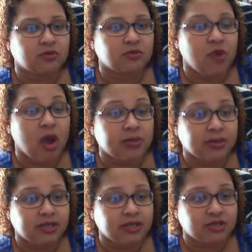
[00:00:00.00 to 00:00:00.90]

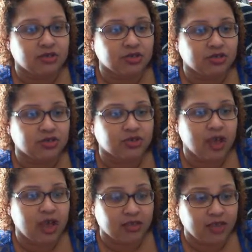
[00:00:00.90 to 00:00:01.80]
properties or her tra
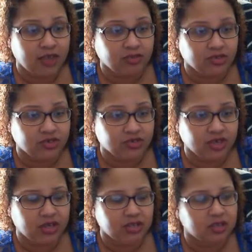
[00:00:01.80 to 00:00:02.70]
Hathor's
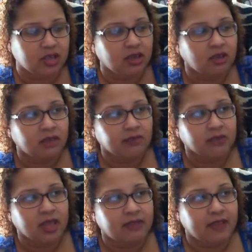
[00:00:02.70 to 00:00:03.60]
traits,
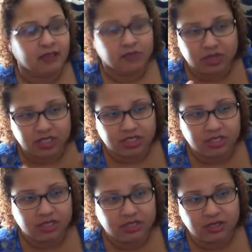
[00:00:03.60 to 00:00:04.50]
and that's when
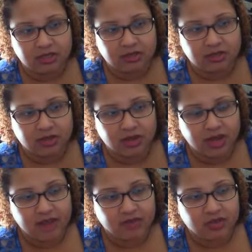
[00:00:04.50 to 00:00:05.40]
she started
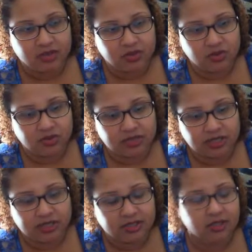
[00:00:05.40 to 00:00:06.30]
having the solar
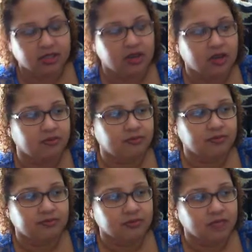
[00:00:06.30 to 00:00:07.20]
disk. Um,
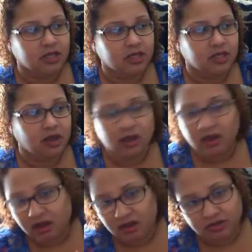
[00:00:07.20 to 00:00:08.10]

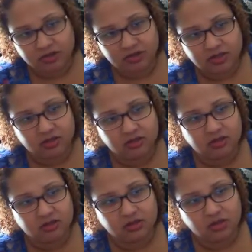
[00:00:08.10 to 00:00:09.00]
others
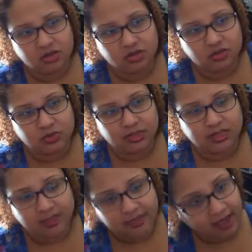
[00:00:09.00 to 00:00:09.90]
don't
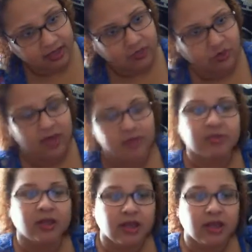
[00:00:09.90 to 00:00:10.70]
say that's when, but